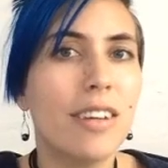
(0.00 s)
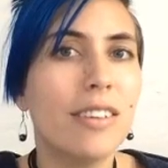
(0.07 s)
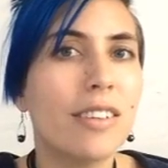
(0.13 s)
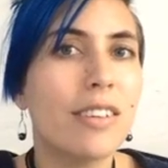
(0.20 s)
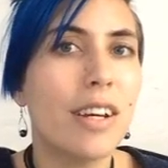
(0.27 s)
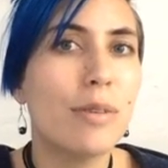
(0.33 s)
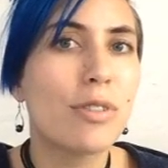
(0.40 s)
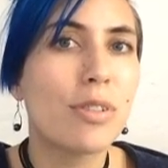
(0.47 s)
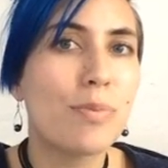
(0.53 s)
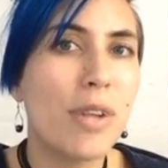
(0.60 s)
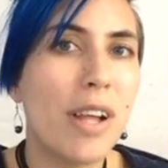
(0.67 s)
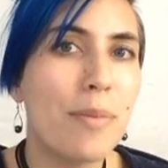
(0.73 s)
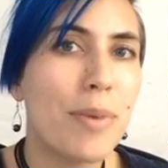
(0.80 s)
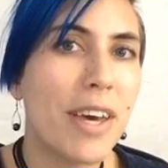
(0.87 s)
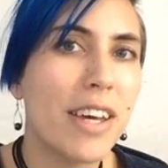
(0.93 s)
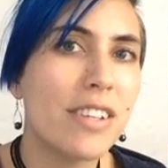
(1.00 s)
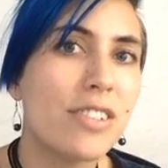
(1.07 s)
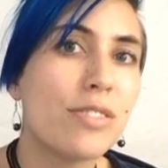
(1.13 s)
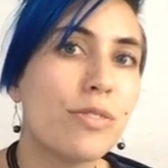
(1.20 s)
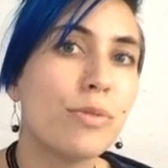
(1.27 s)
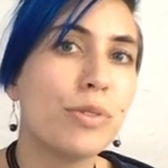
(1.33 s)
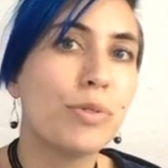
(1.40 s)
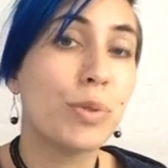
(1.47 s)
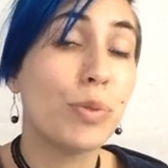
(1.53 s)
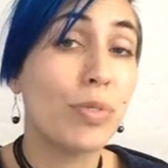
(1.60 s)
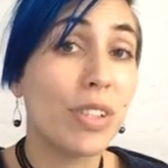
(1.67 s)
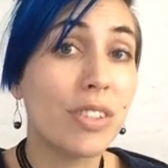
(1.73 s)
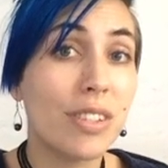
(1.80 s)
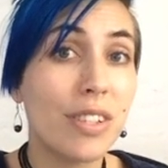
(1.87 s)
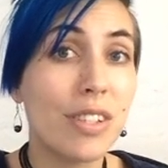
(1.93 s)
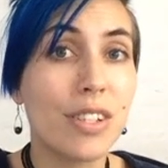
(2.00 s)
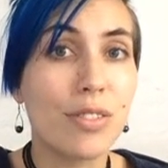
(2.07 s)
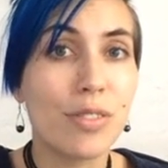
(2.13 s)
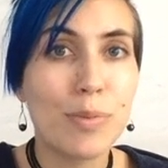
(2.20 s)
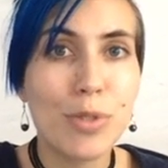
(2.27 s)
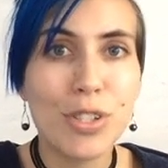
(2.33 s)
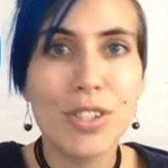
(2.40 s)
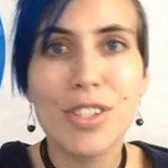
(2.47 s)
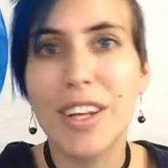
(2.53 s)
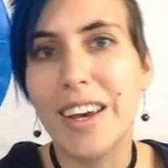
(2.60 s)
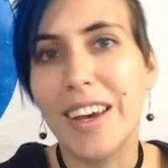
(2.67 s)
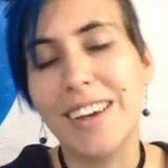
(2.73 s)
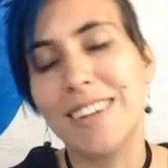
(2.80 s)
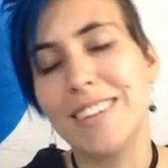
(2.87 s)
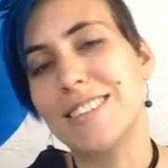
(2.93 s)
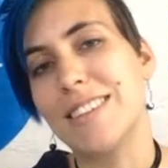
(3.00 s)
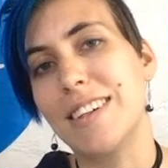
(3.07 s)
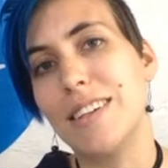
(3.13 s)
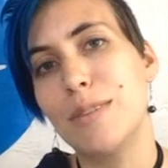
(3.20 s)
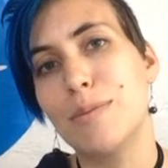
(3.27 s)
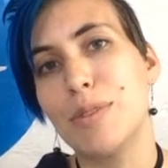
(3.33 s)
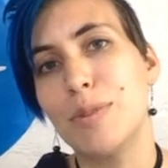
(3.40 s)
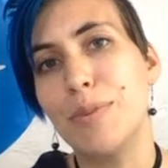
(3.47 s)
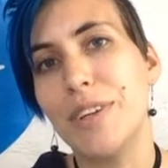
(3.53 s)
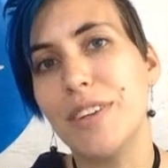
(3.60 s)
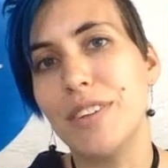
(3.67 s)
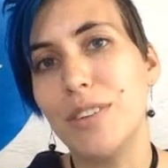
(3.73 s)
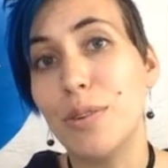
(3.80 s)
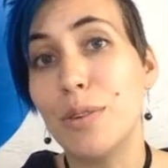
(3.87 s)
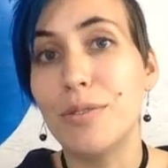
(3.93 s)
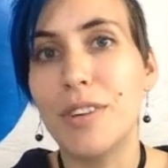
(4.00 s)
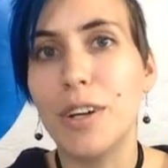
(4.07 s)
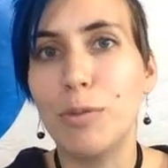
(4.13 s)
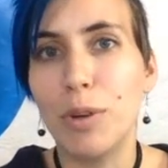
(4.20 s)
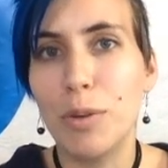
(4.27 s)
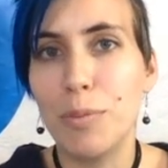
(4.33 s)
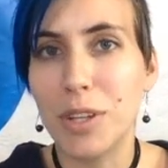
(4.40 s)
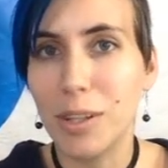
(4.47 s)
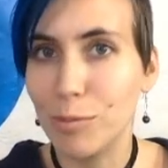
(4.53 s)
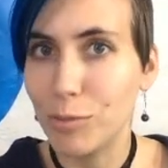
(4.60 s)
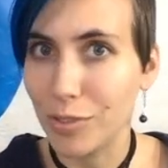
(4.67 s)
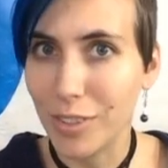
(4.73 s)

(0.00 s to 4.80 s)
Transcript: out the Crowd Supply page, which we've linked in the description, and sign up to be notified when it becomes